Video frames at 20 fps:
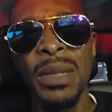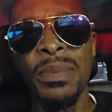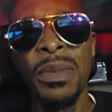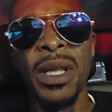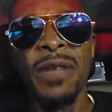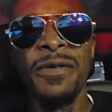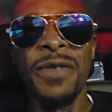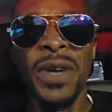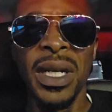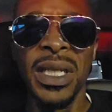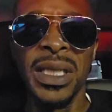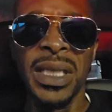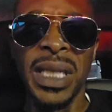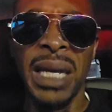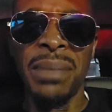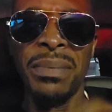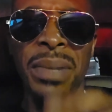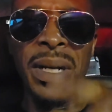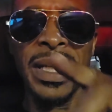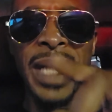motherfucker's
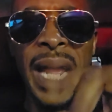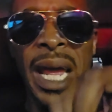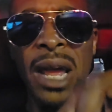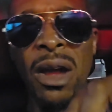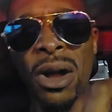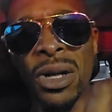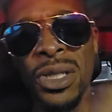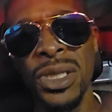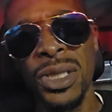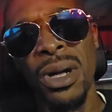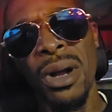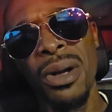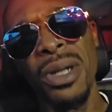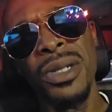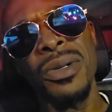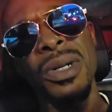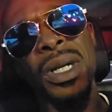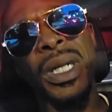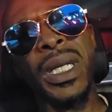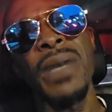team, but they are starters
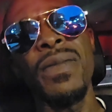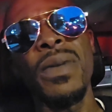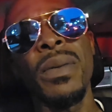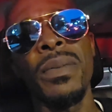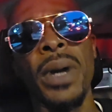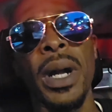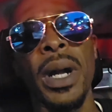on the Cleveland